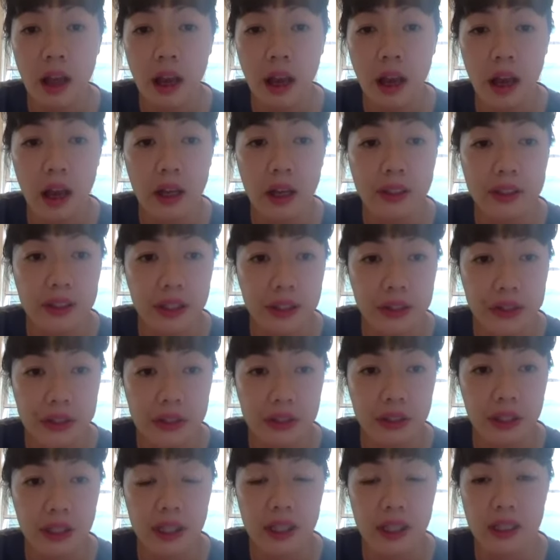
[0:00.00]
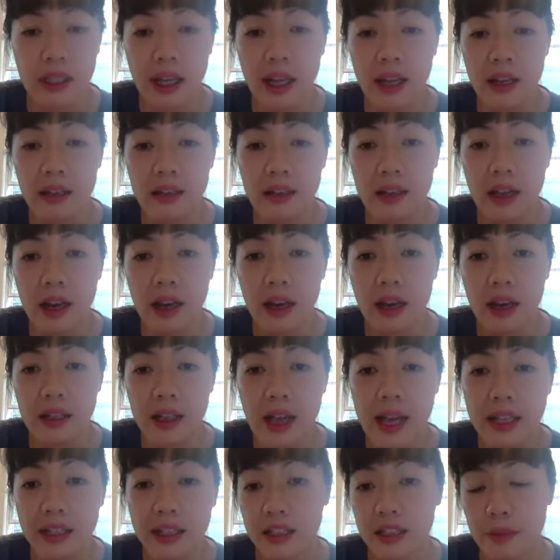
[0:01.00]
uh, Socialists, and uh,
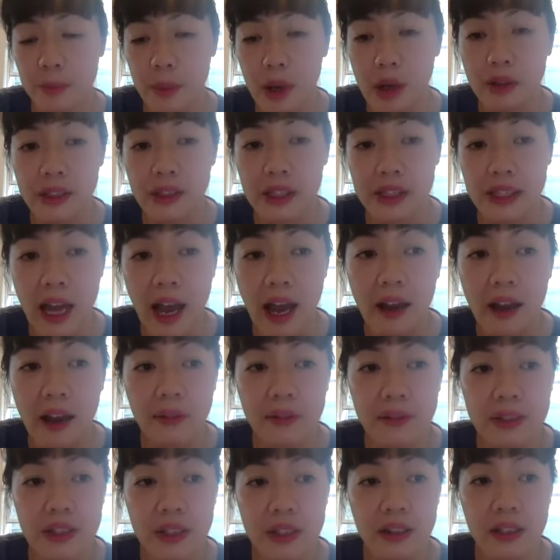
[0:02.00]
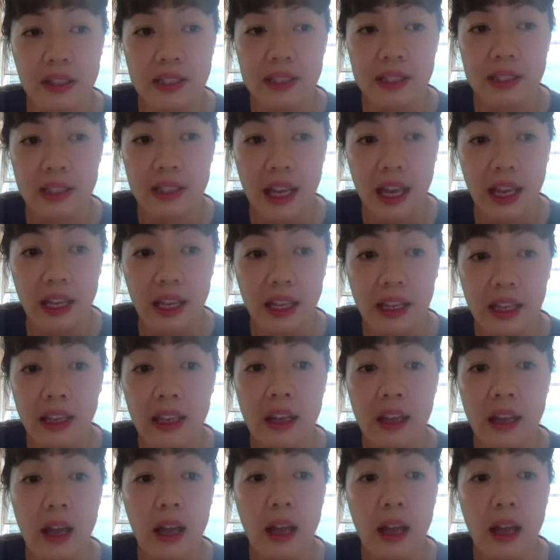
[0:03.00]
have a small staff to this day.